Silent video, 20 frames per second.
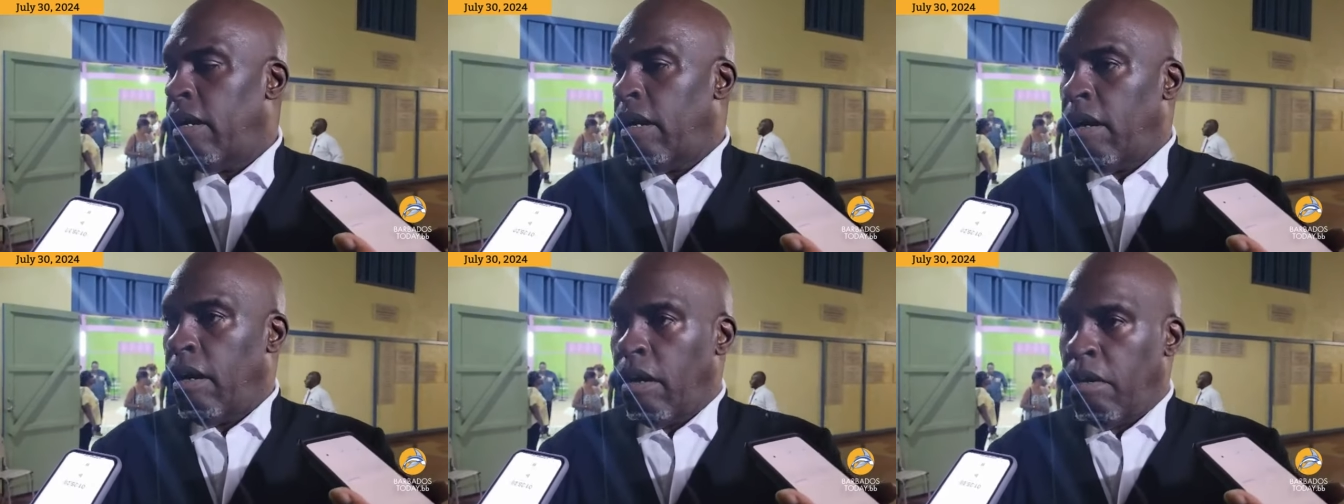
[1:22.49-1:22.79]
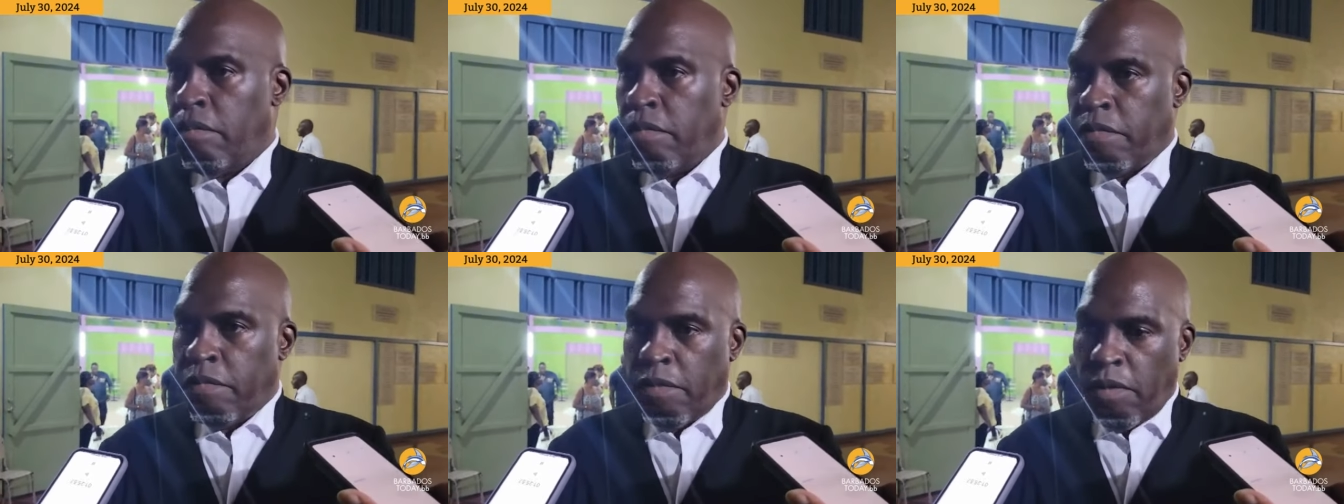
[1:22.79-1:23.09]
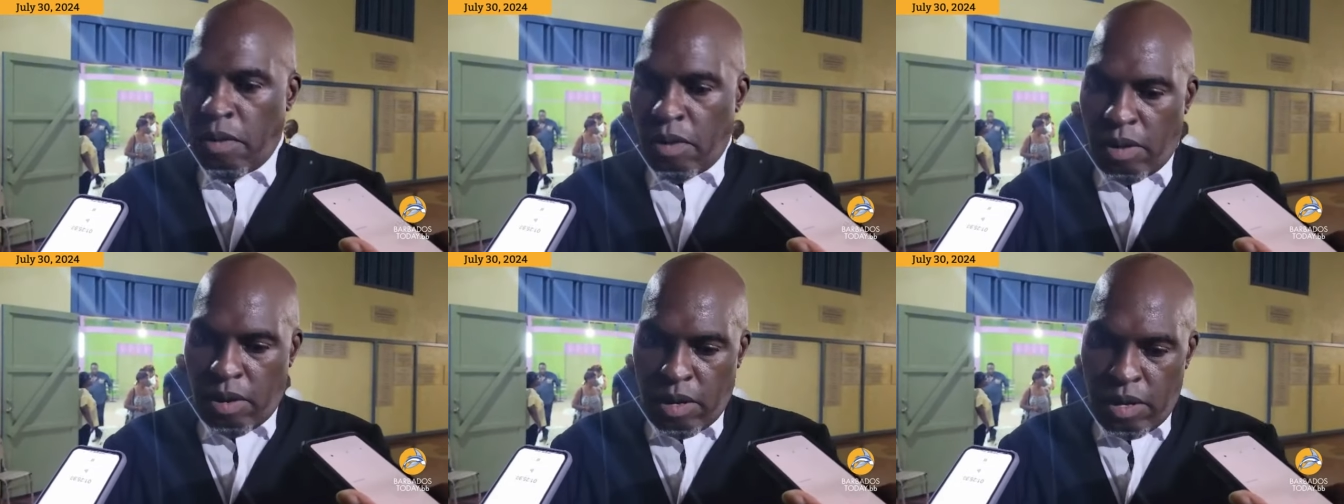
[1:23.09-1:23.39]
um,
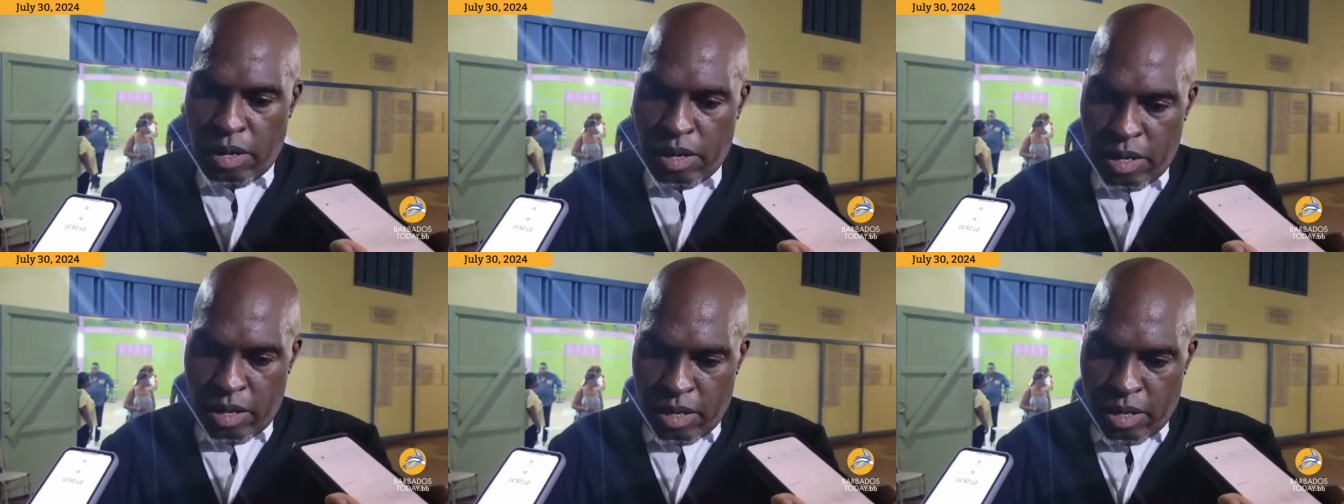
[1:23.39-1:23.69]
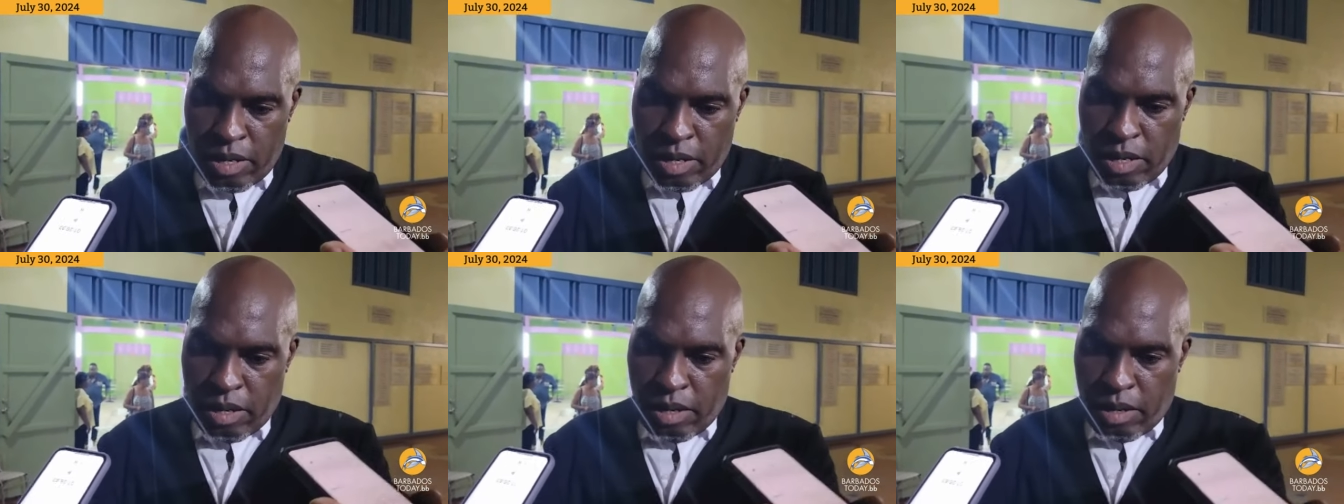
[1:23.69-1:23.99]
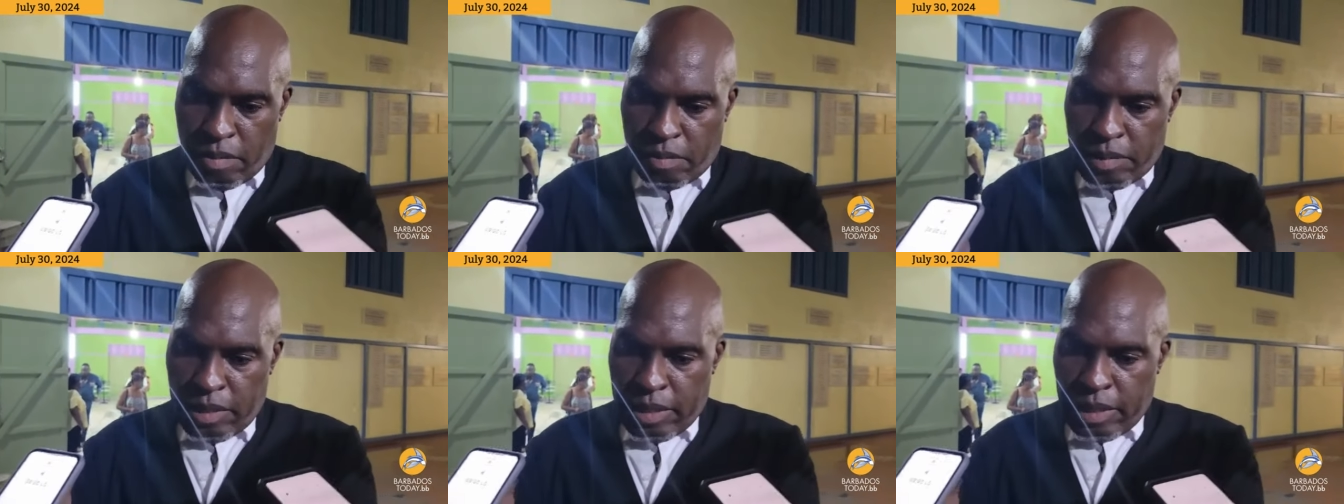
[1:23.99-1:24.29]
for
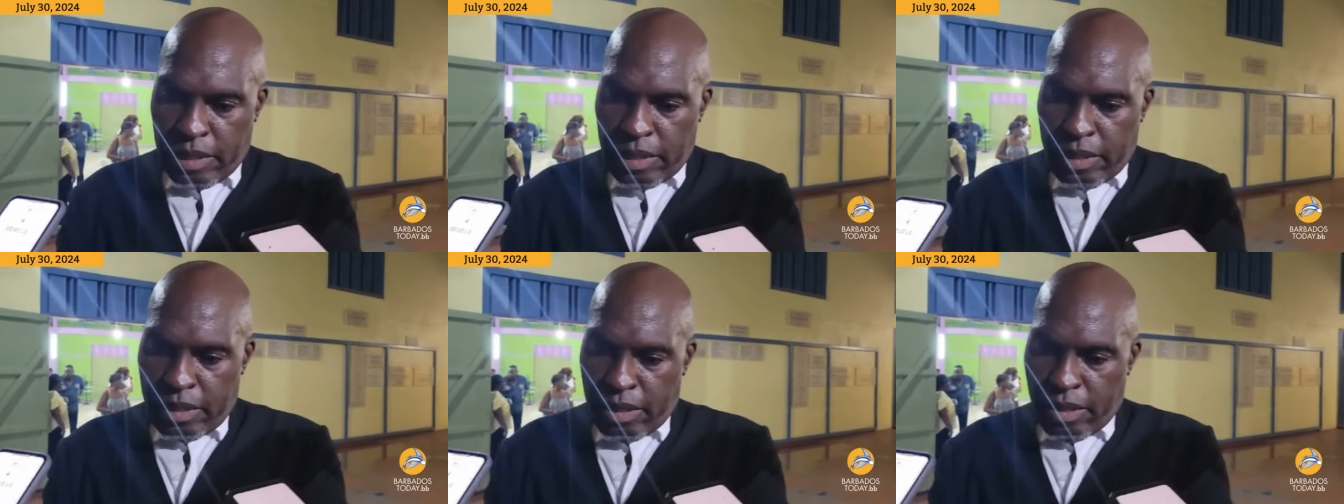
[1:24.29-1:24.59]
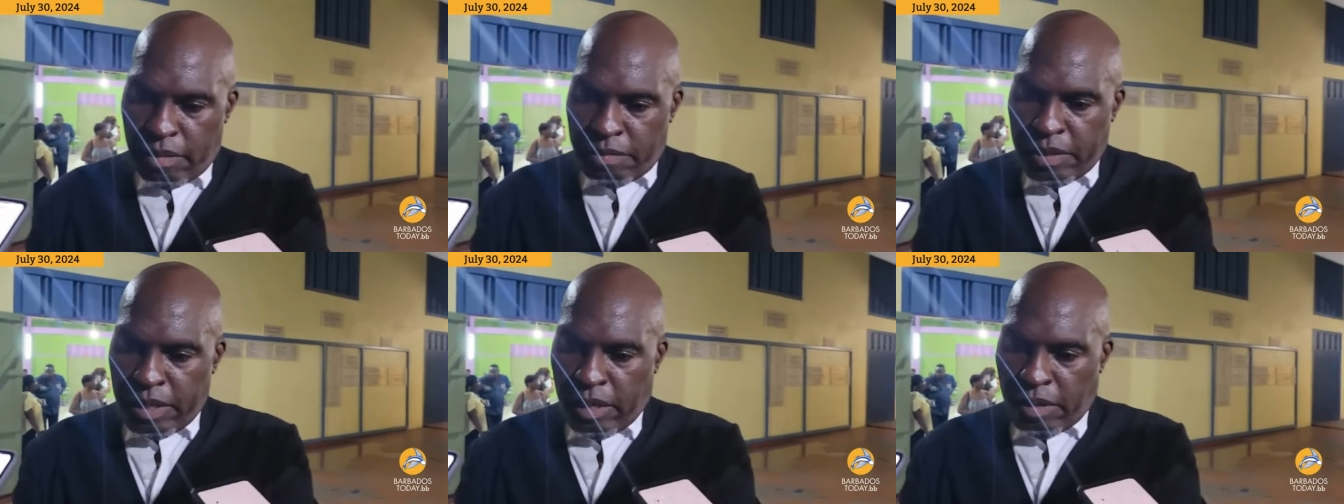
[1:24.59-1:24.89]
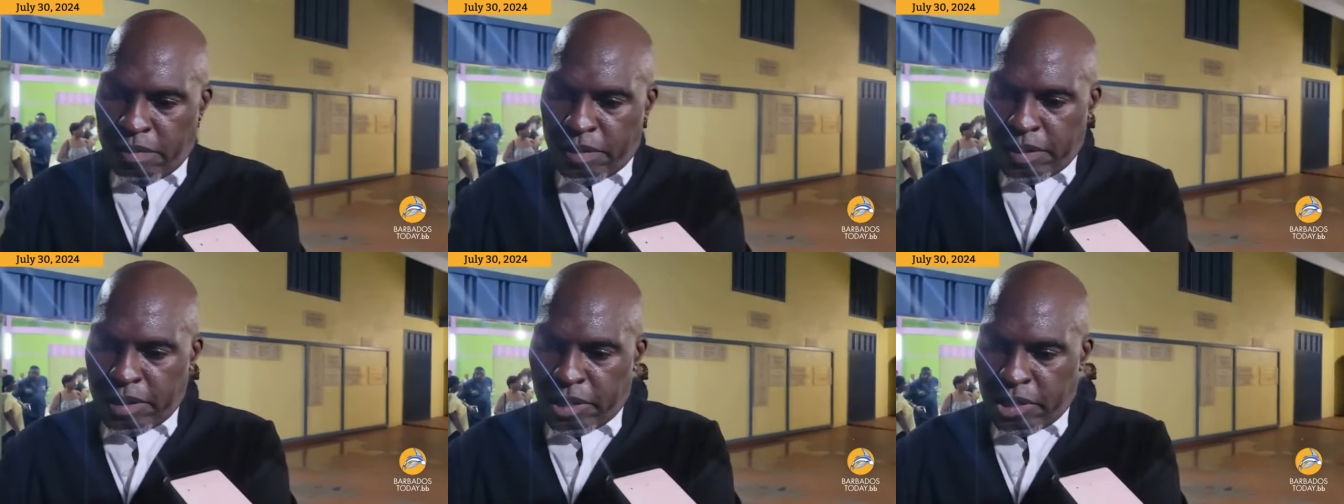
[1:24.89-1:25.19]
um, the leader of the
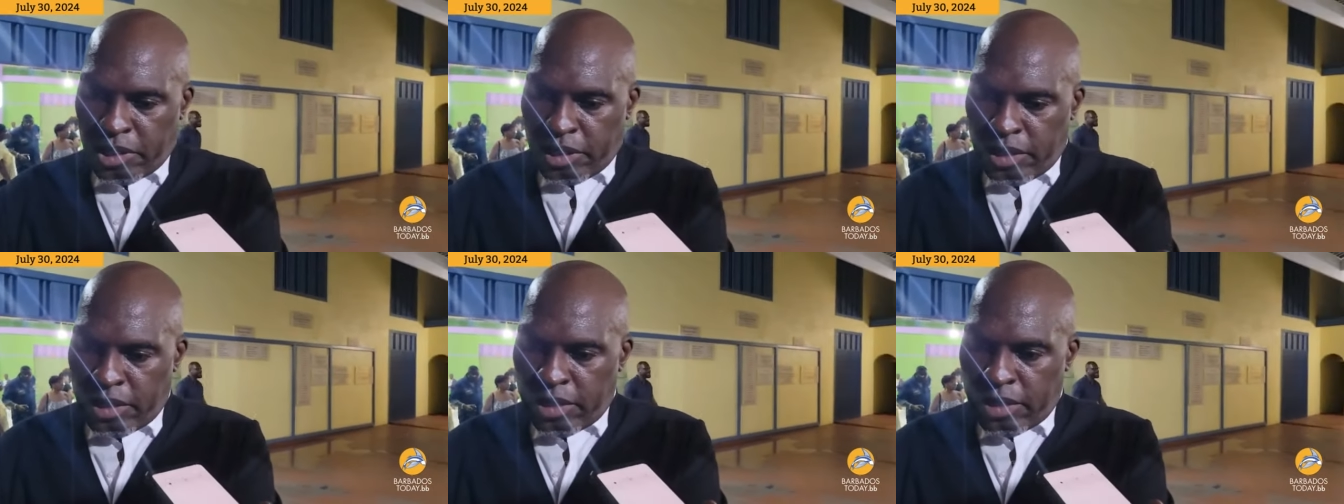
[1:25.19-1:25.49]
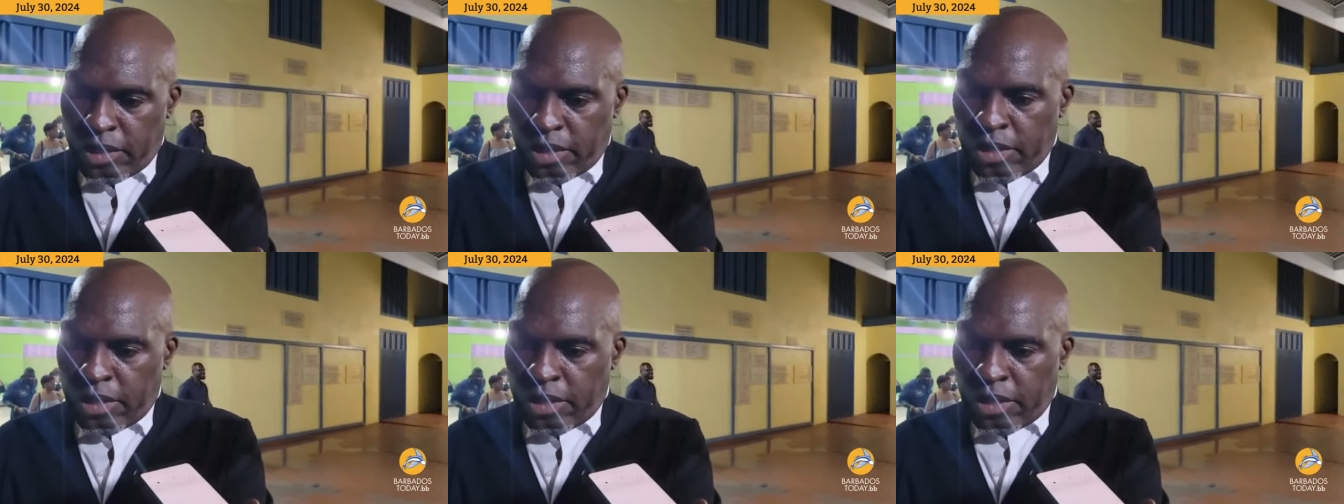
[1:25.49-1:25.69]
opposition.